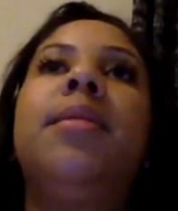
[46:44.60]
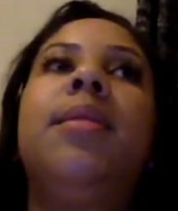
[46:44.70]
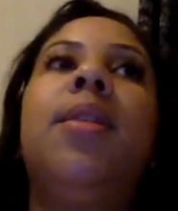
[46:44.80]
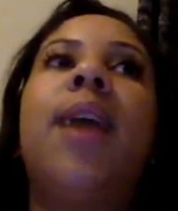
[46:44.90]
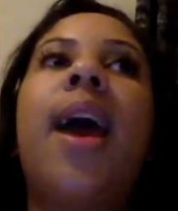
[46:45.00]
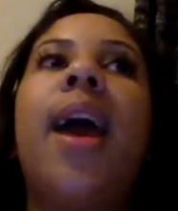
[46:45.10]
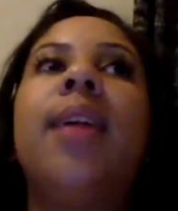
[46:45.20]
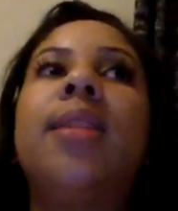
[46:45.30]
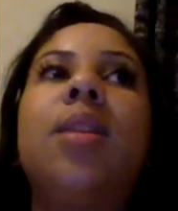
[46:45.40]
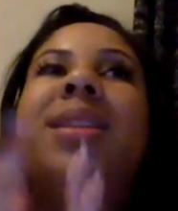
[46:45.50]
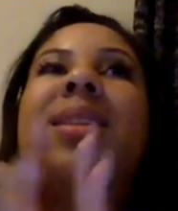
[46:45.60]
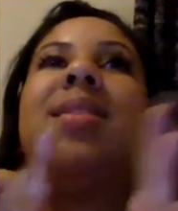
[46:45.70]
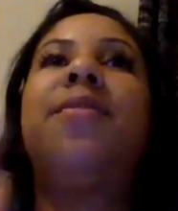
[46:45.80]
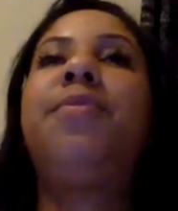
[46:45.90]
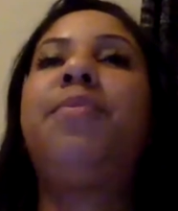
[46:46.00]
okay so it's
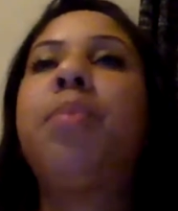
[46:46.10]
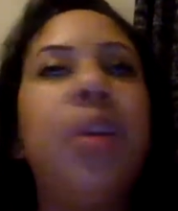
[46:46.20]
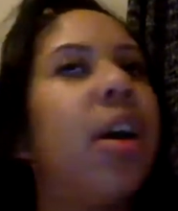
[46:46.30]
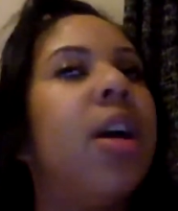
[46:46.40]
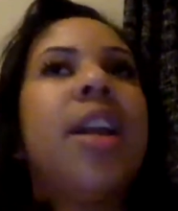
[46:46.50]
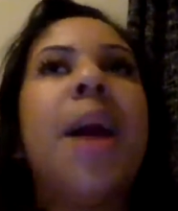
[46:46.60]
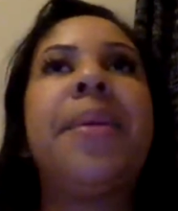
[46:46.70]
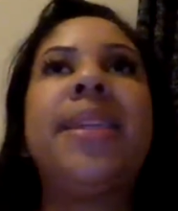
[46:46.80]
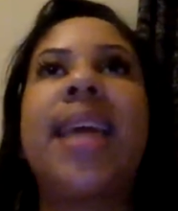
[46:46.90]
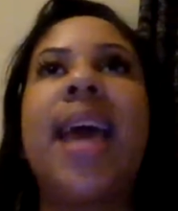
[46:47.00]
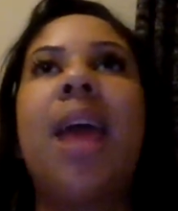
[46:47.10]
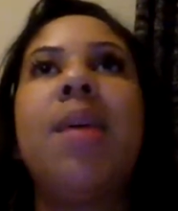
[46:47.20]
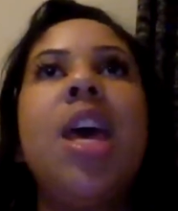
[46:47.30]
a pure numbers game.